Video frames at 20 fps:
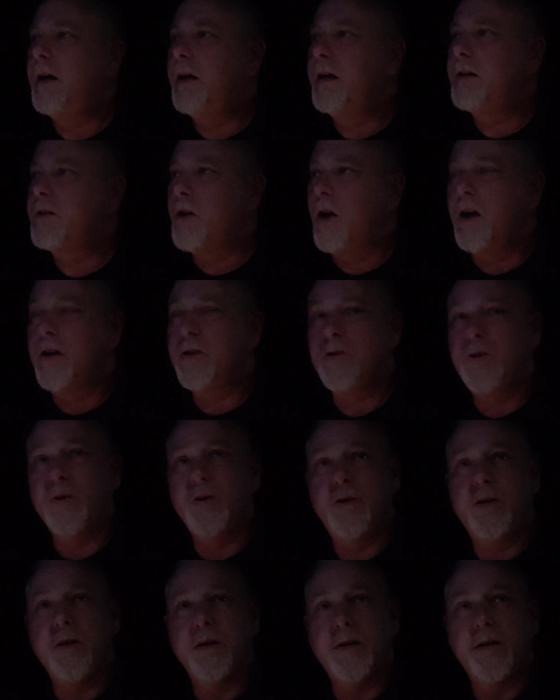It's also
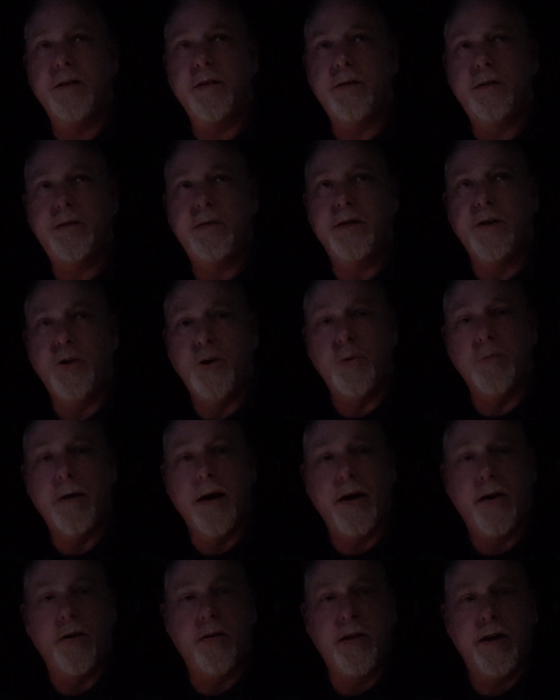to do
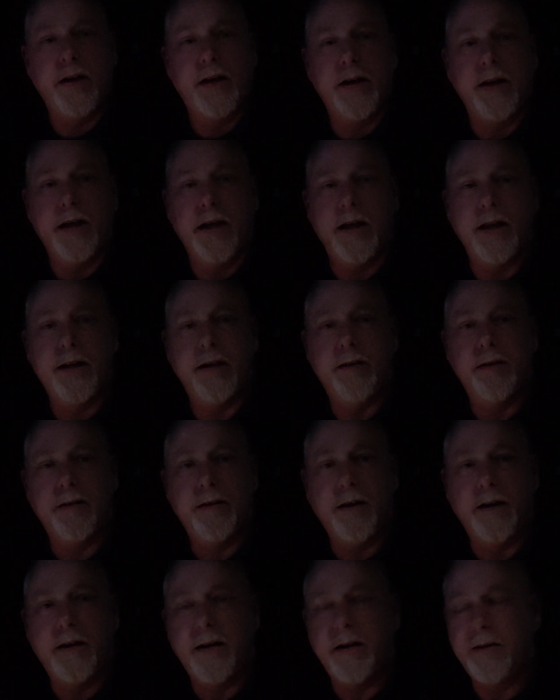better than you did
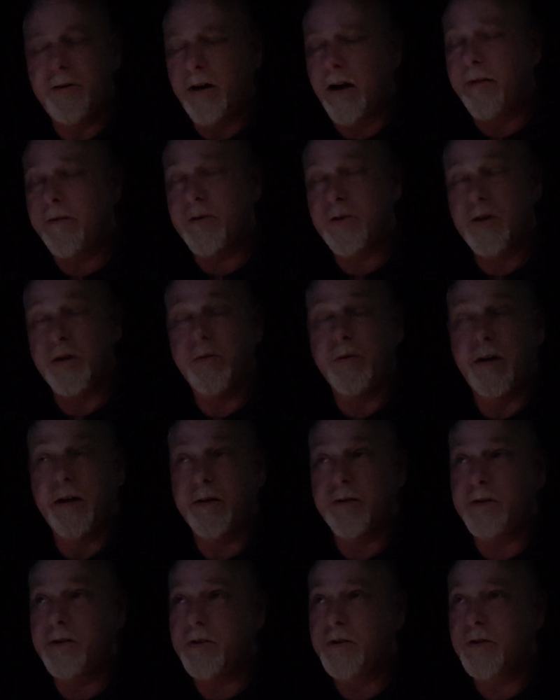driving someone
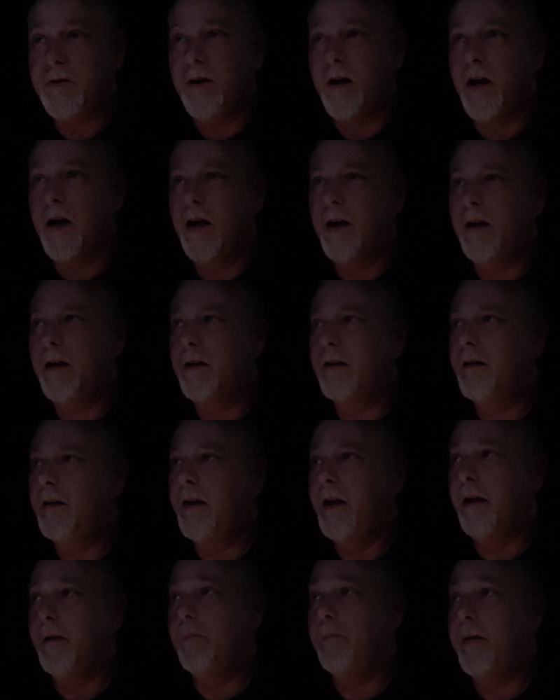else's truck,
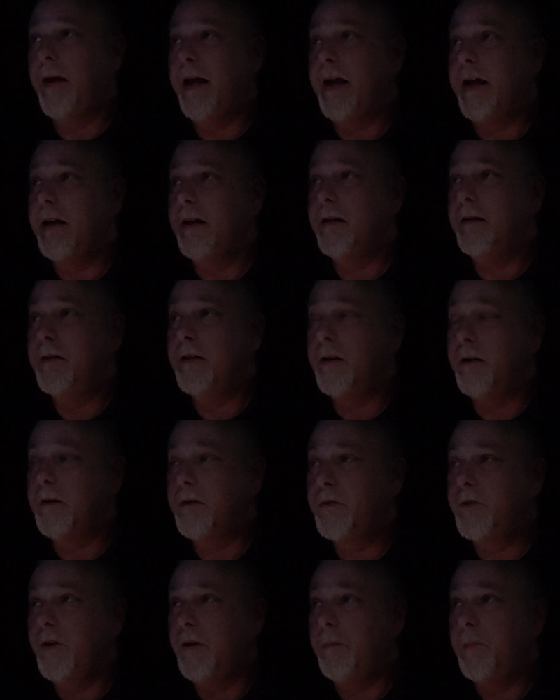getting paid,
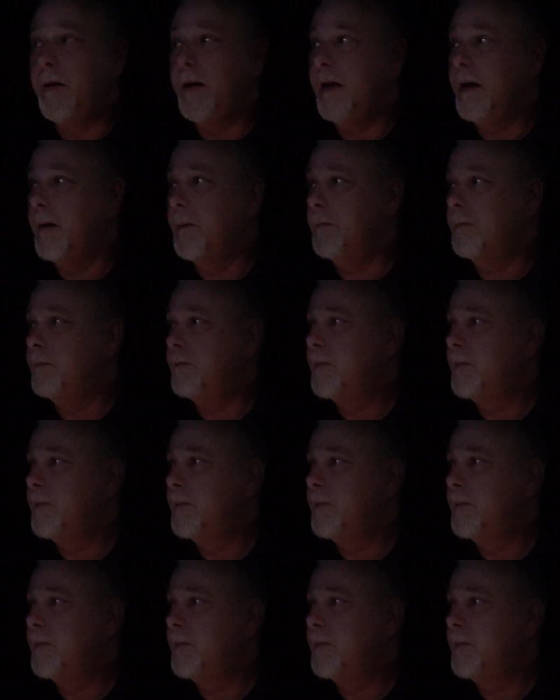CPM.